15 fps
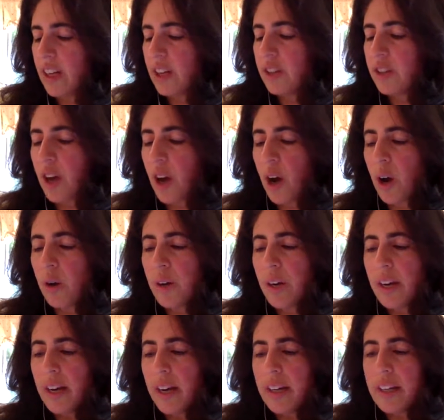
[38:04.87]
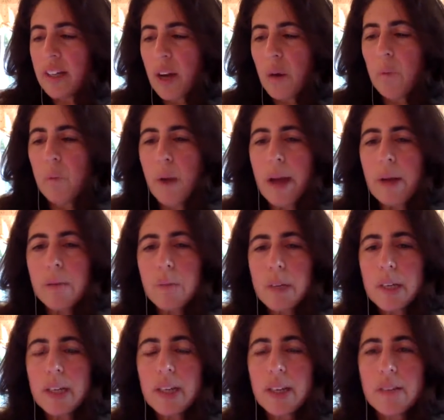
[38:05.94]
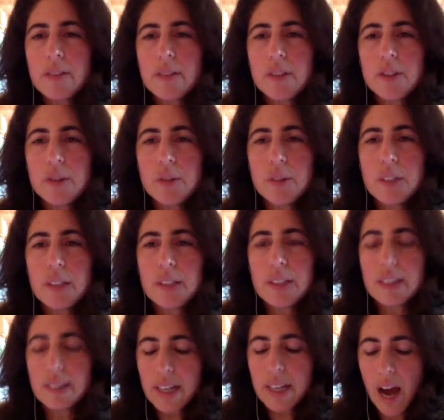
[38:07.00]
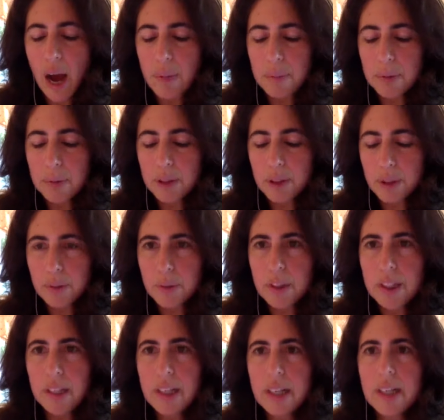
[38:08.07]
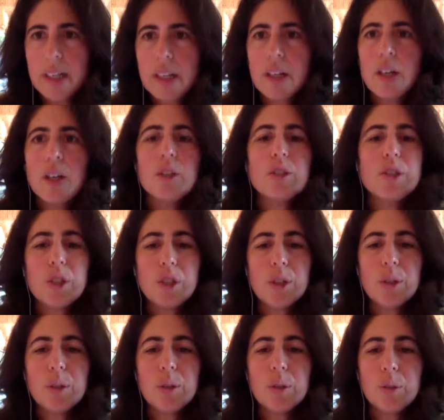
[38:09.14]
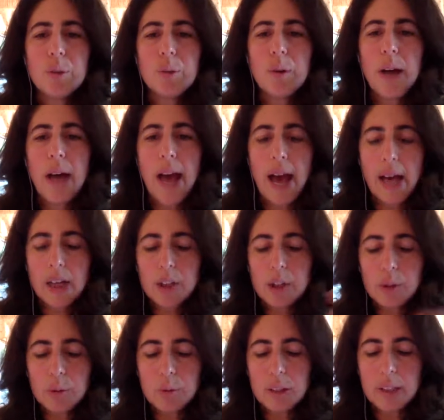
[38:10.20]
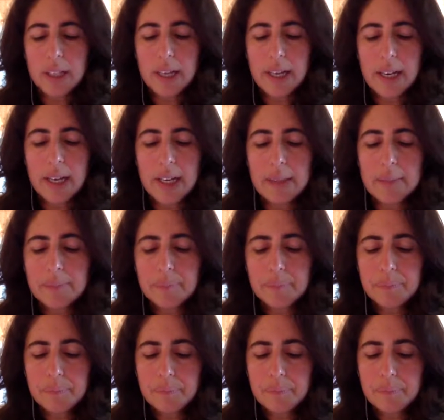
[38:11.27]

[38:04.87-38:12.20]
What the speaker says: So, you know, when we give students the opportunity to actually